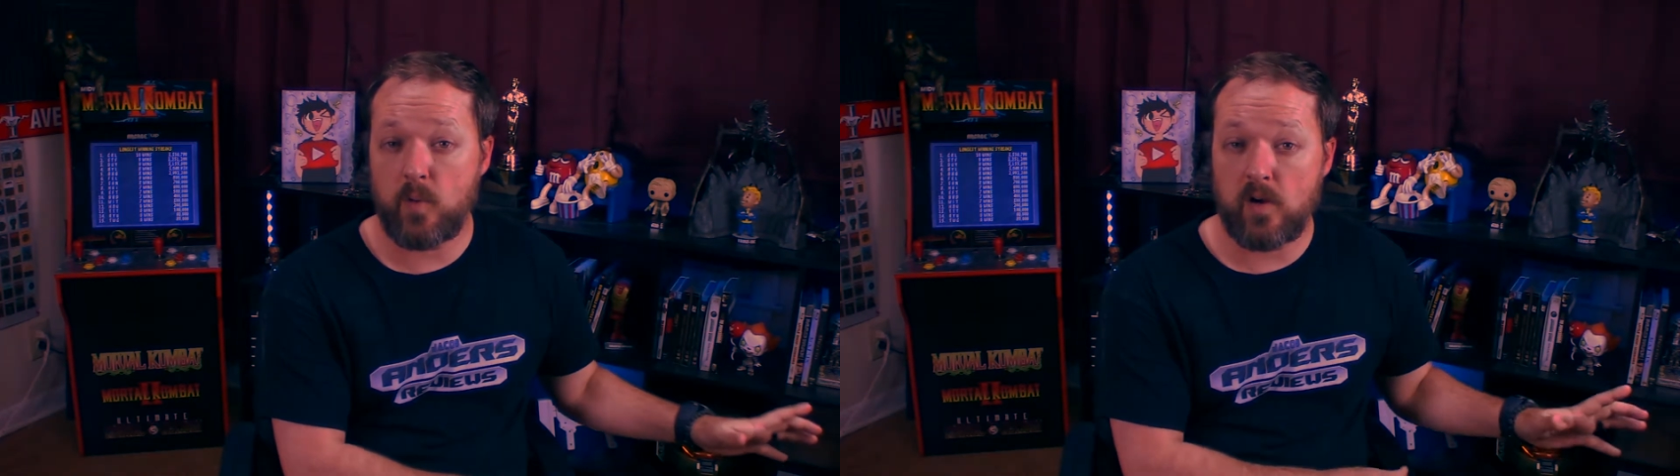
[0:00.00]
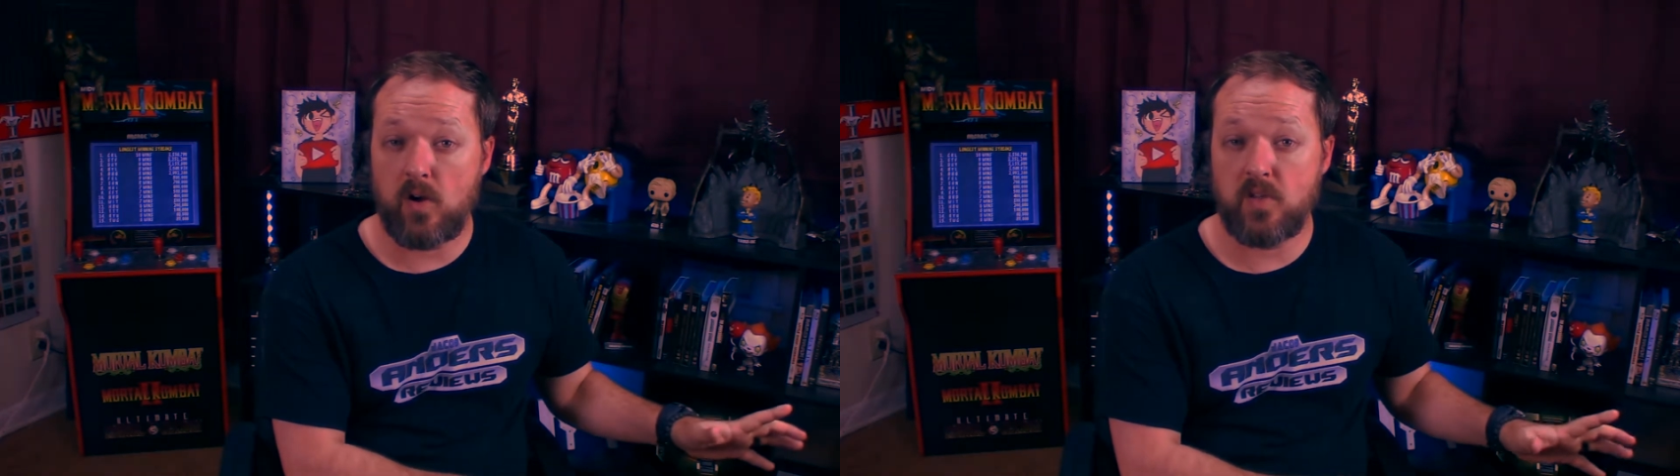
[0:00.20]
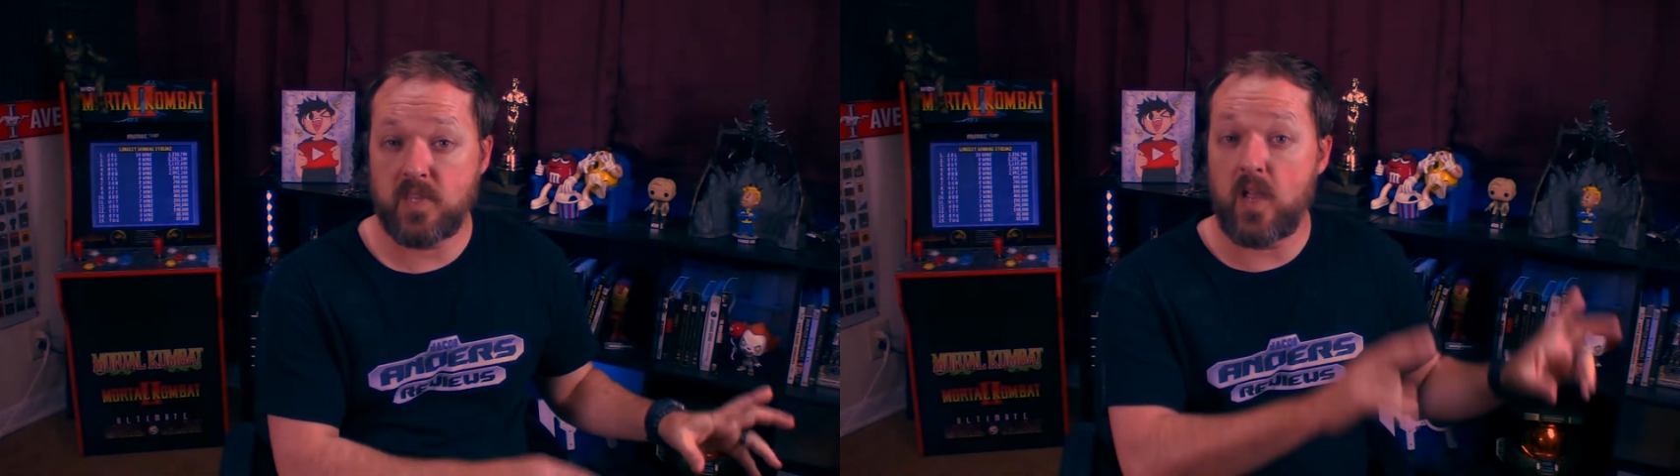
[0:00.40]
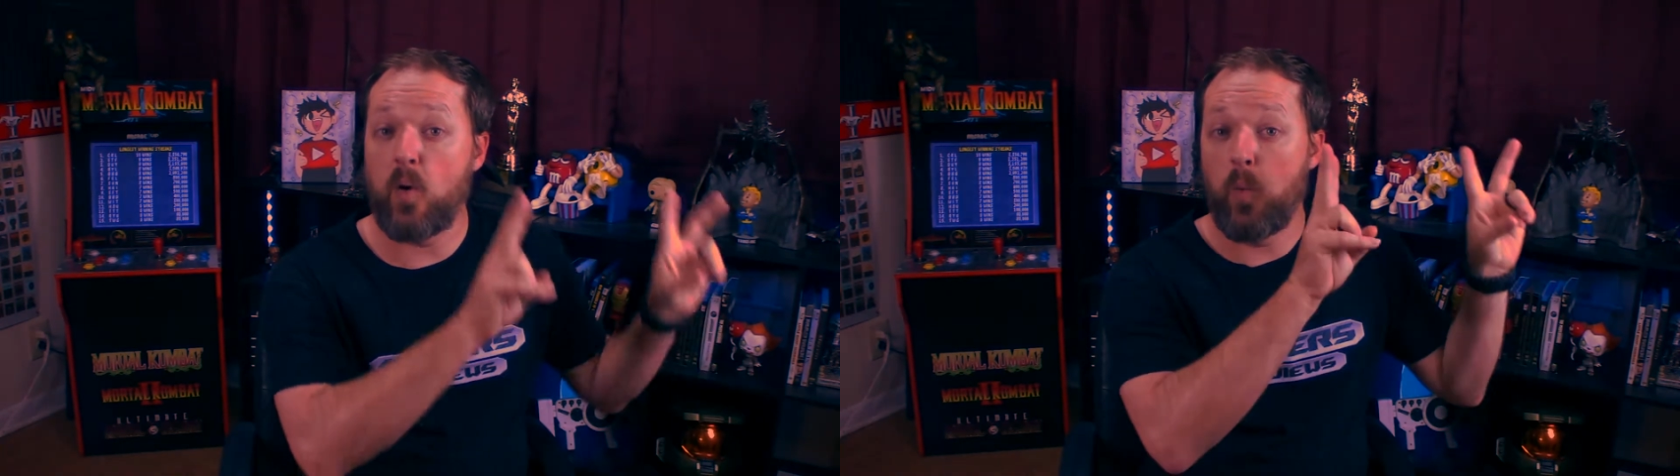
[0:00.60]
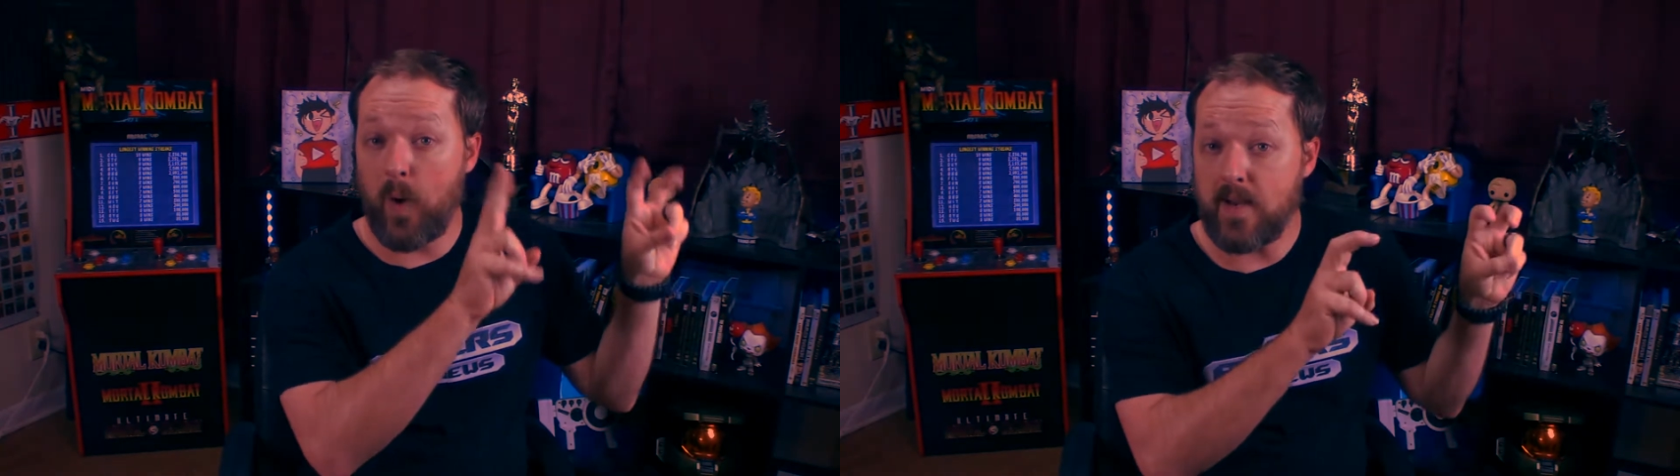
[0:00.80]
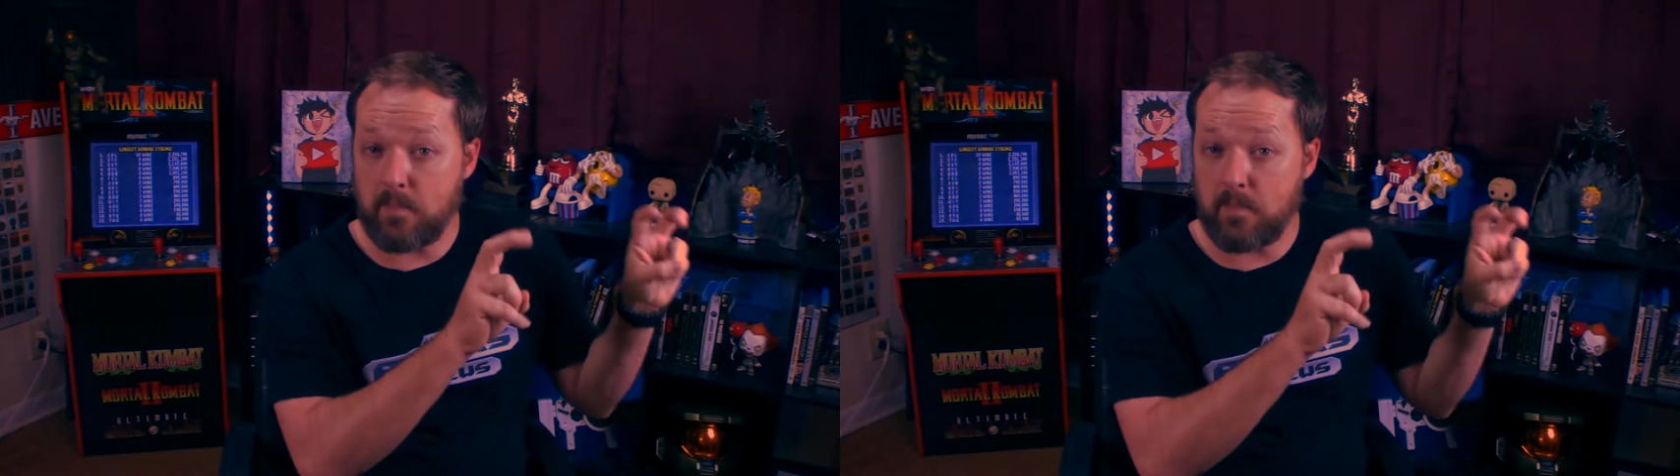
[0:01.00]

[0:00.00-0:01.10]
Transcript: where all the white